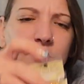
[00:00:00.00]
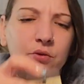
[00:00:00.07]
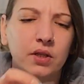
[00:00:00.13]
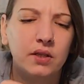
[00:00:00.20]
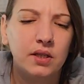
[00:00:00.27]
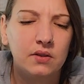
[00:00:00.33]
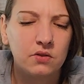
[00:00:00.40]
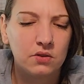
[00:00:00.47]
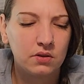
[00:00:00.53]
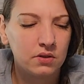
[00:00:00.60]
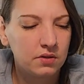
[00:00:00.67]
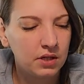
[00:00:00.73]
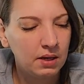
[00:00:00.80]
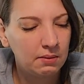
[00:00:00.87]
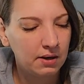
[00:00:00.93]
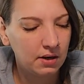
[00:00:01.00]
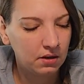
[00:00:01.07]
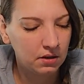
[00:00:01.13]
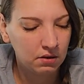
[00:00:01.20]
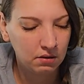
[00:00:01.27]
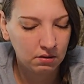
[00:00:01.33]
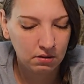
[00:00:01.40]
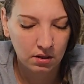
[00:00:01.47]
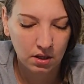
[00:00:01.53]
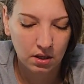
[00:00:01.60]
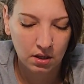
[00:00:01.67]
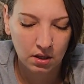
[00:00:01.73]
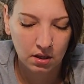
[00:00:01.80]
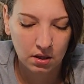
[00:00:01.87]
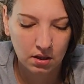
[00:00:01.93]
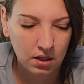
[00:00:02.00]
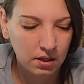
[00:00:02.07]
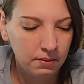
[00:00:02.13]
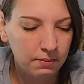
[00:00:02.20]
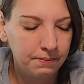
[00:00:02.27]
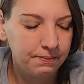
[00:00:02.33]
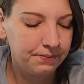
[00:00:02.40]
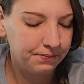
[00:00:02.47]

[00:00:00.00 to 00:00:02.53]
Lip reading: 3 of these are the same color. Yep.